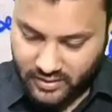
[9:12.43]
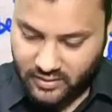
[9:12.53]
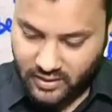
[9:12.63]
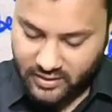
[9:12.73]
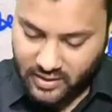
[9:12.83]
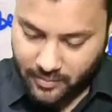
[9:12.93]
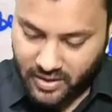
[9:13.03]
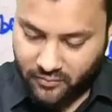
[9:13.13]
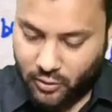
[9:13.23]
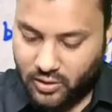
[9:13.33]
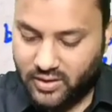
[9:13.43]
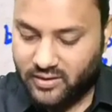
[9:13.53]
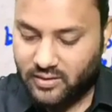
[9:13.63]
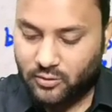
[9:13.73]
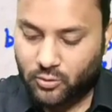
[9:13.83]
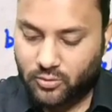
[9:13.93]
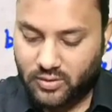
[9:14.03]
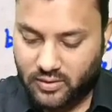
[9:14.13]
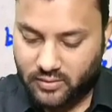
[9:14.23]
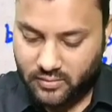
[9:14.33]
and it is a painful condition.
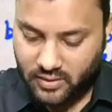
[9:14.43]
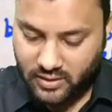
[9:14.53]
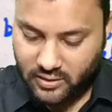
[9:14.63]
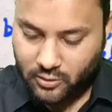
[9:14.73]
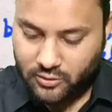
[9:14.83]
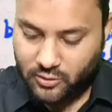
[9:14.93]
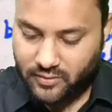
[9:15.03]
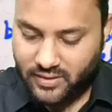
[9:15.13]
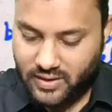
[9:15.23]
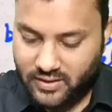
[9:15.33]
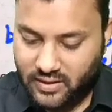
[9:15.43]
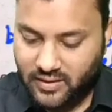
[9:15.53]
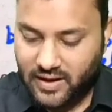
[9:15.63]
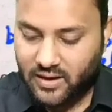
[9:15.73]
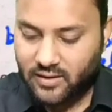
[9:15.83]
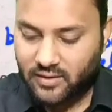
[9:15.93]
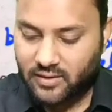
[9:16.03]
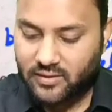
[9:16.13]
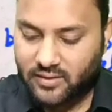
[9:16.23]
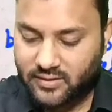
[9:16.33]
So it is also given that the child
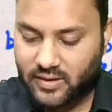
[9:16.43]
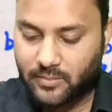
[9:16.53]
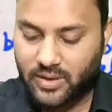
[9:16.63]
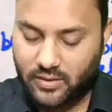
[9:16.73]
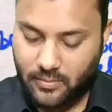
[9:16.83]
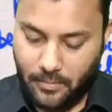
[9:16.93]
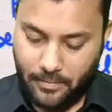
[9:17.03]
is screaming.